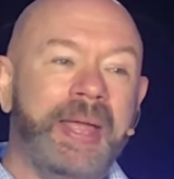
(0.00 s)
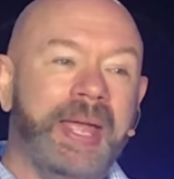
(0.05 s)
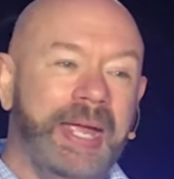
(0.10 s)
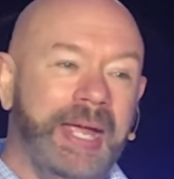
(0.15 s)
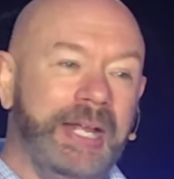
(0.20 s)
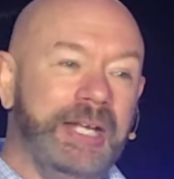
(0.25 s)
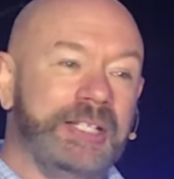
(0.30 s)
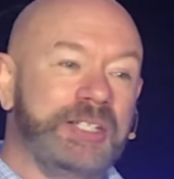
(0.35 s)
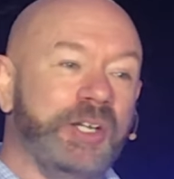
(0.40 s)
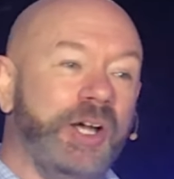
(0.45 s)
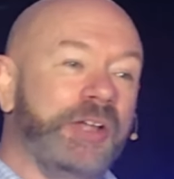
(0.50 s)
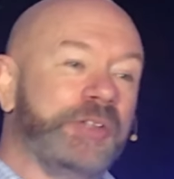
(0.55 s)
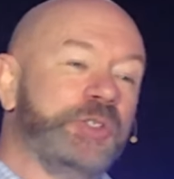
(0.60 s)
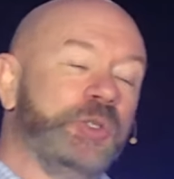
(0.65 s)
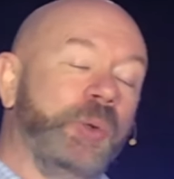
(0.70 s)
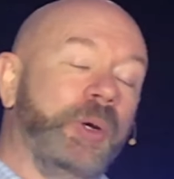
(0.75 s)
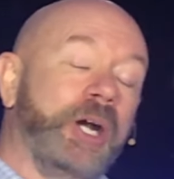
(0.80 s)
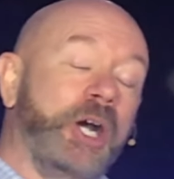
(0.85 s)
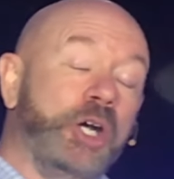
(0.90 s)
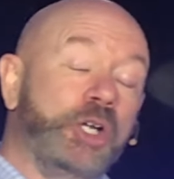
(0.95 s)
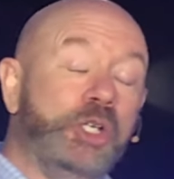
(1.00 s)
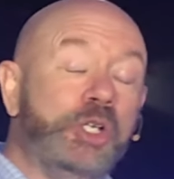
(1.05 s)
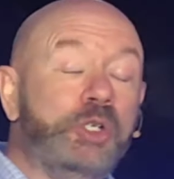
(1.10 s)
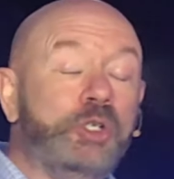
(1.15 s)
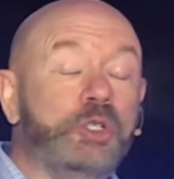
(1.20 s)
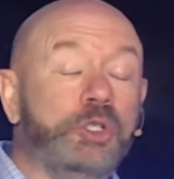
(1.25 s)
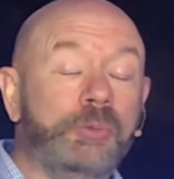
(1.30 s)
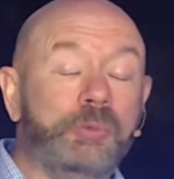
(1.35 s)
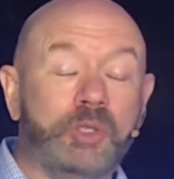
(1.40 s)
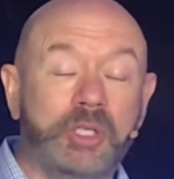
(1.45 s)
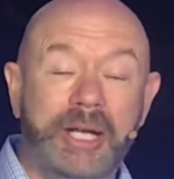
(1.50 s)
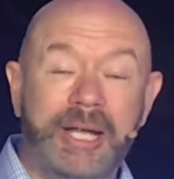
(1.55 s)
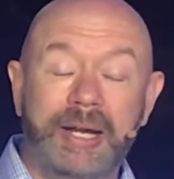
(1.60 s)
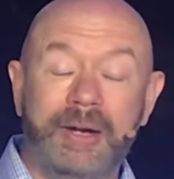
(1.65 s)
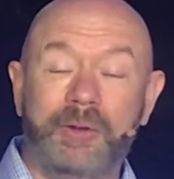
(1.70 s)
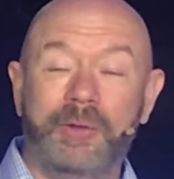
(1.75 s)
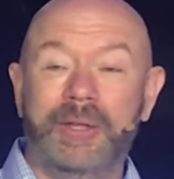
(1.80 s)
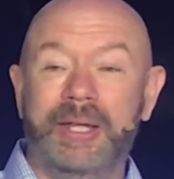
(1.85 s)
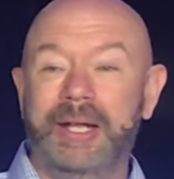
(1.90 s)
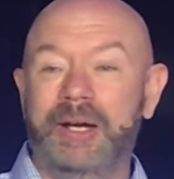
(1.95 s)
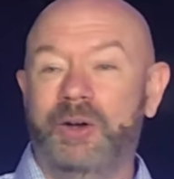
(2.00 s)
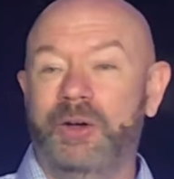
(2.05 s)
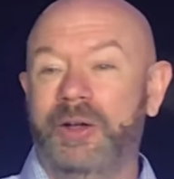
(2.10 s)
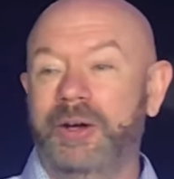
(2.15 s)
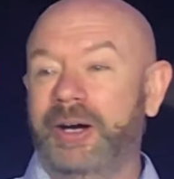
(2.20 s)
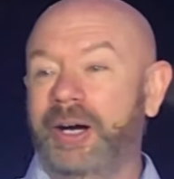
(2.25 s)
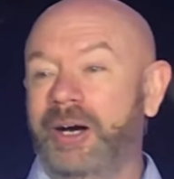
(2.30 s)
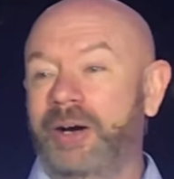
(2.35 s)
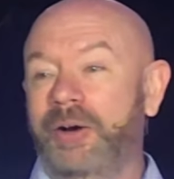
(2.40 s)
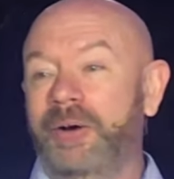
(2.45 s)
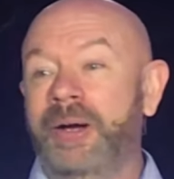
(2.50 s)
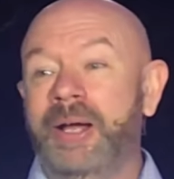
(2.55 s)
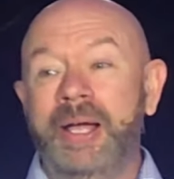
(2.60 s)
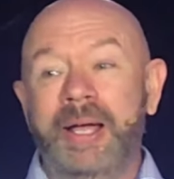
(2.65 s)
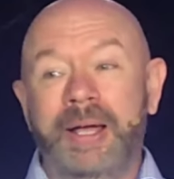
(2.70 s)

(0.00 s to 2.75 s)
And it's also on our YouTube channel and on our